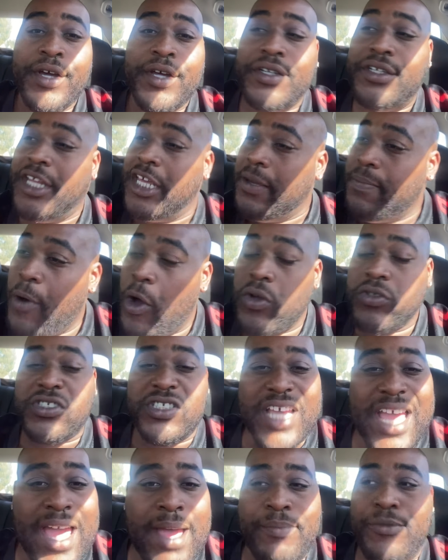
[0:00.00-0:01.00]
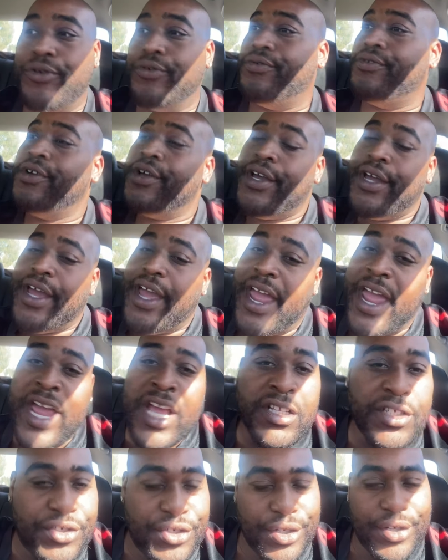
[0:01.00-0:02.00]
Debo Samuel,
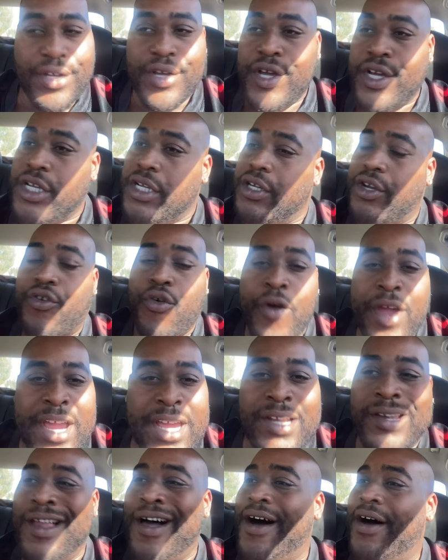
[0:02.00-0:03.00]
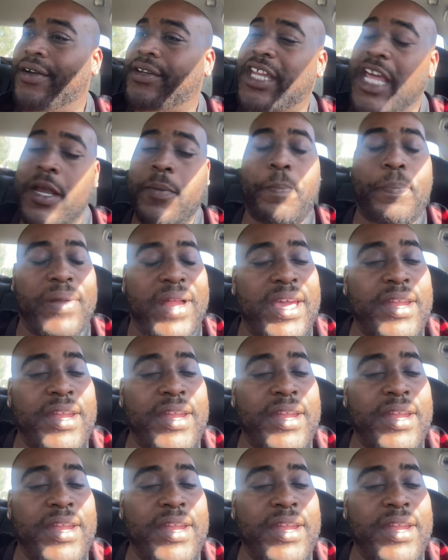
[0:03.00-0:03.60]
injured. Greenlaw, didn't play